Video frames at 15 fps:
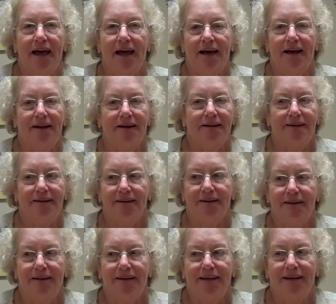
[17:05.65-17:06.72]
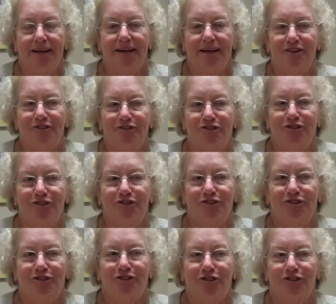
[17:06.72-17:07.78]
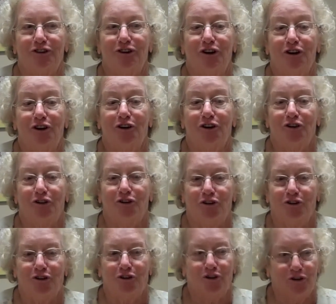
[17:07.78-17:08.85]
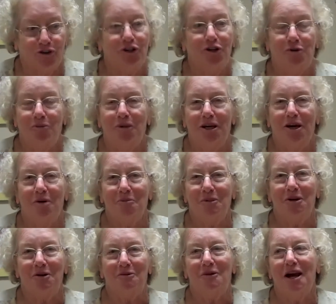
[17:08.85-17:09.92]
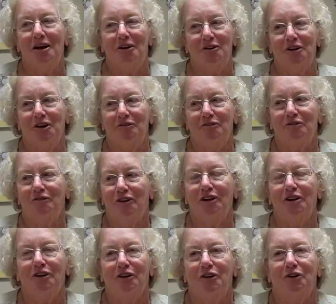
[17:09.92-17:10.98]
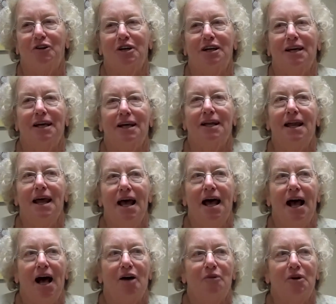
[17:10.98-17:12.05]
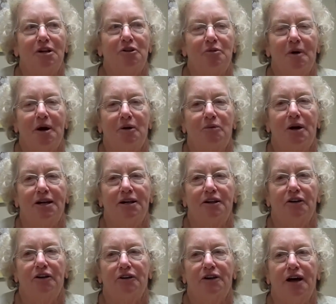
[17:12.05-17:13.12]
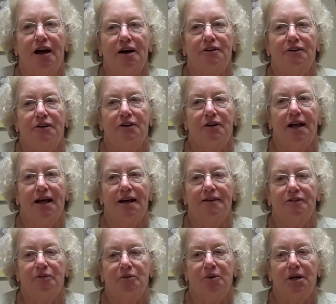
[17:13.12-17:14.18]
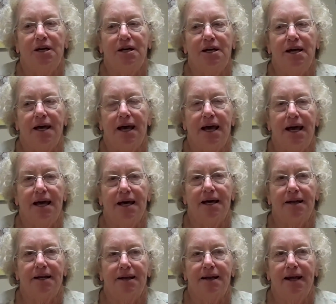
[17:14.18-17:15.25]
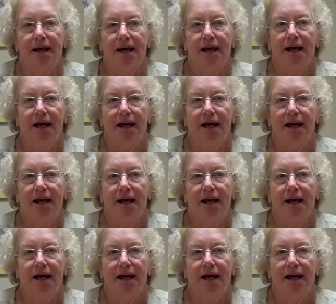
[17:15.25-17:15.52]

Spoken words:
and it's just good to be up and around and feeling good again. I went to my regular doctor last week, and